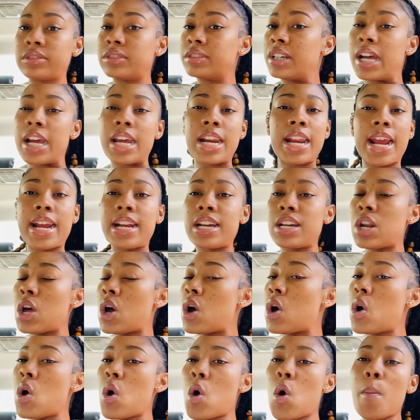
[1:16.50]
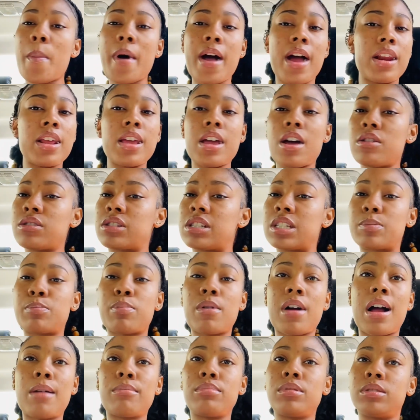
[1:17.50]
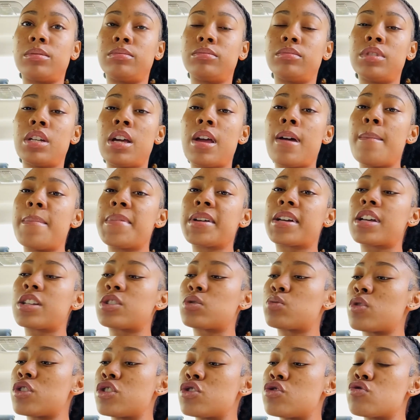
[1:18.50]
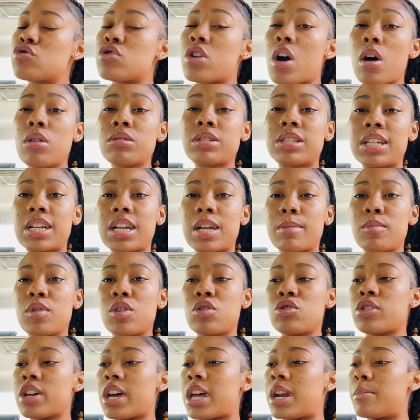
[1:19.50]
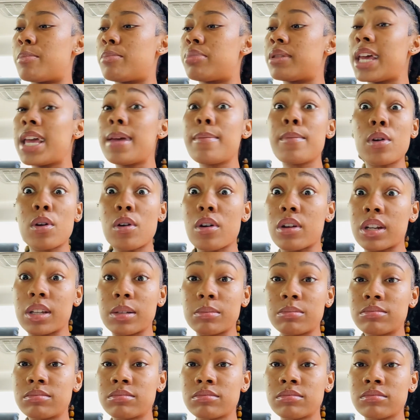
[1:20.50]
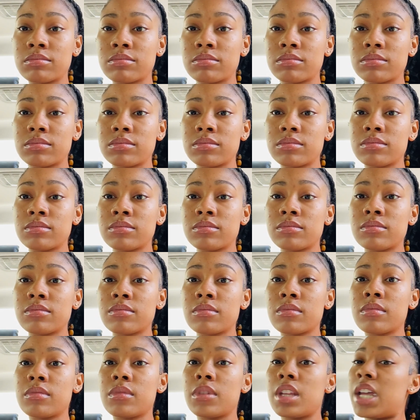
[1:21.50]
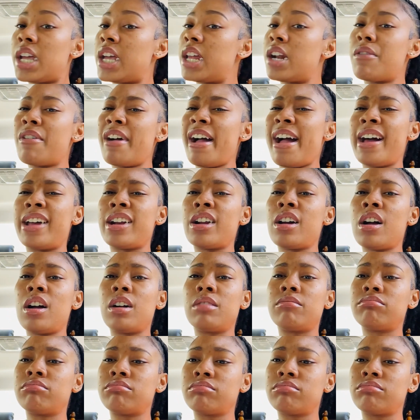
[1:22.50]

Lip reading: It ain't nobody else's problem. Because when you go to them, you try to blame it on them. It don't add up.